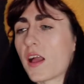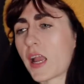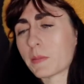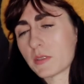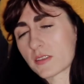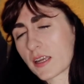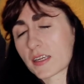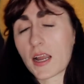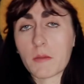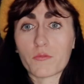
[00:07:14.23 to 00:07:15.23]
Abby's like,
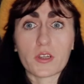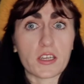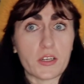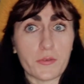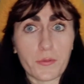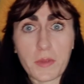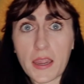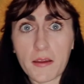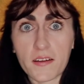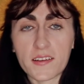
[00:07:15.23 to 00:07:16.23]
I'm really good with
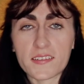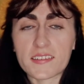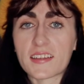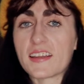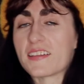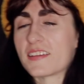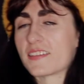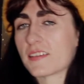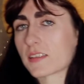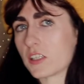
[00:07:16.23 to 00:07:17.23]
parents, this
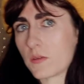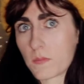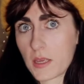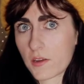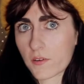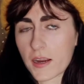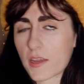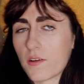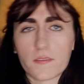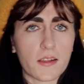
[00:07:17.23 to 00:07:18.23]
is gonna be great,
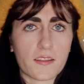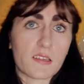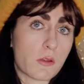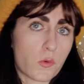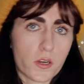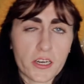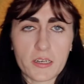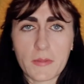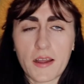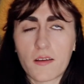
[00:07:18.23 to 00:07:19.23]
you have nothing to be worried
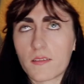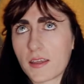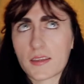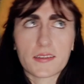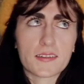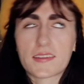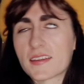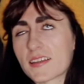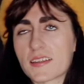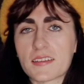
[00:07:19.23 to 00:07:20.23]
about, like,
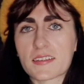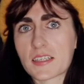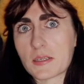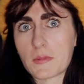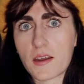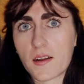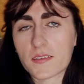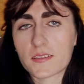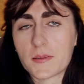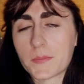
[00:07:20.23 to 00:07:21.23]
it's gonna be
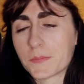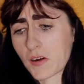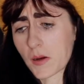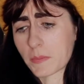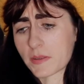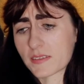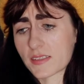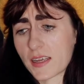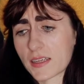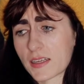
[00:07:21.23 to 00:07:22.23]
awesome. Harper's
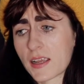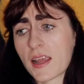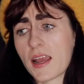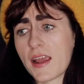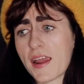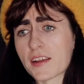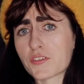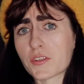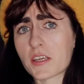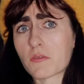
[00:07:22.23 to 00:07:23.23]
like,
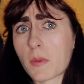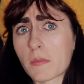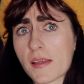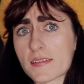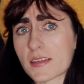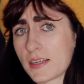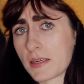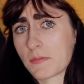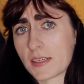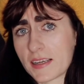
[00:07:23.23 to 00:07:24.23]
actually, remember that
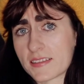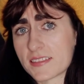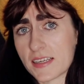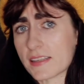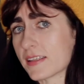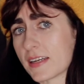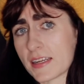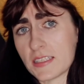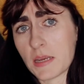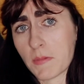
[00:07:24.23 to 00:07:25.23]
time when I said that I
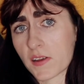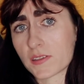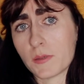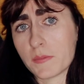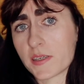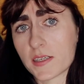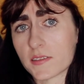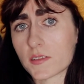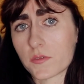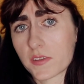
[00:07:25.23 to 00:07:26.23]
came out to my
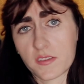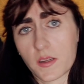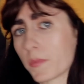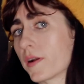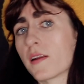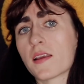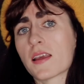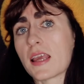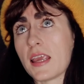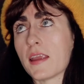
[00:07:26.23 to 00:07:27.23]
parents over the summer
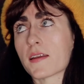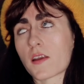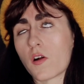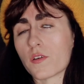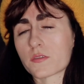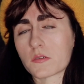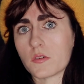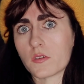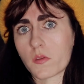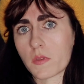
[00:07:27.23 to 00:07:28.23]
and I also
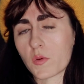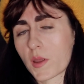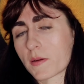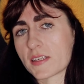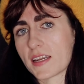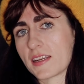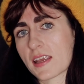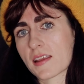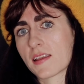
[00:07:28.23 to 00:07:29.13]
told them that we were dating,